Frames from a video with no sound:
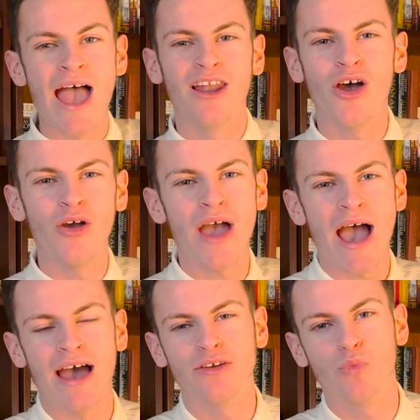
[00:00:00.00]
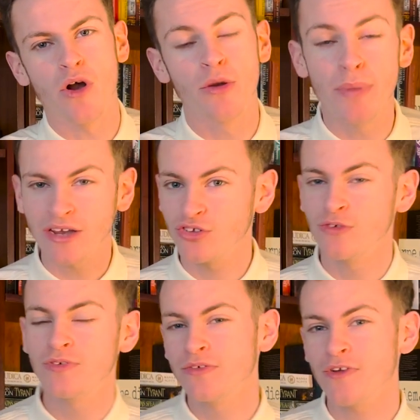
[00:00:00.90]
Hello and welcome back
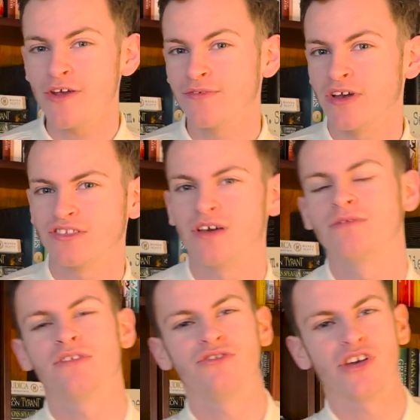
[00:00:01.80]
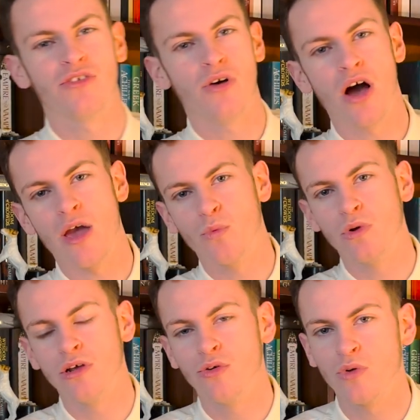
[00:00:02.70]
to, for the very first time to the channel, I am
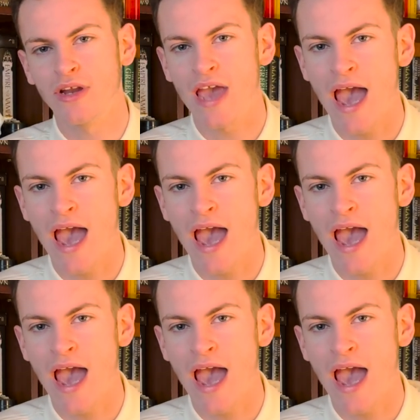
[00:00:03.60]
William Gwyn,